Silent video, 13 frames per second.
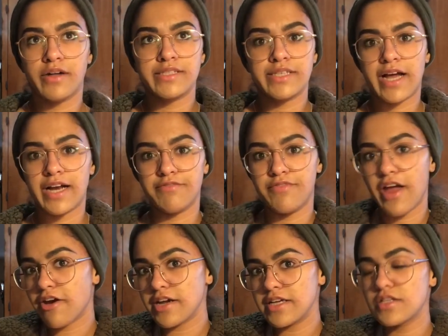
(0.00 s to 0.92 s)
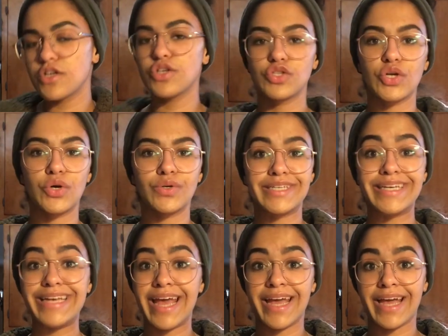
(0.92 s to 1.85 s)
Aldi kind of varies, so
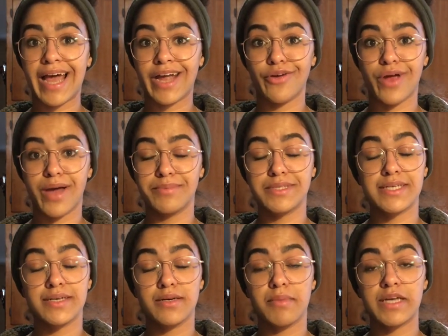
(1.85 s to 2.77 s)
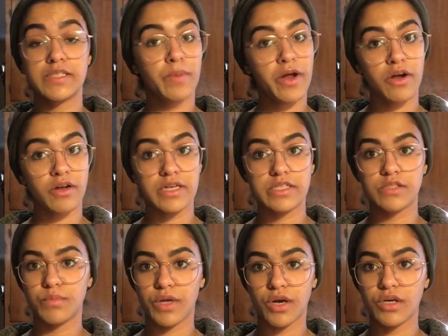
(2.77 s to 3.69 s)
today I grabbed some asparagus
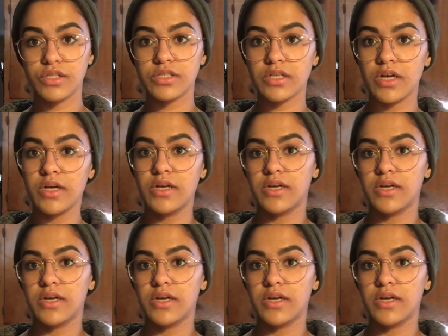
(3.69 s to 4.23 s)
spears,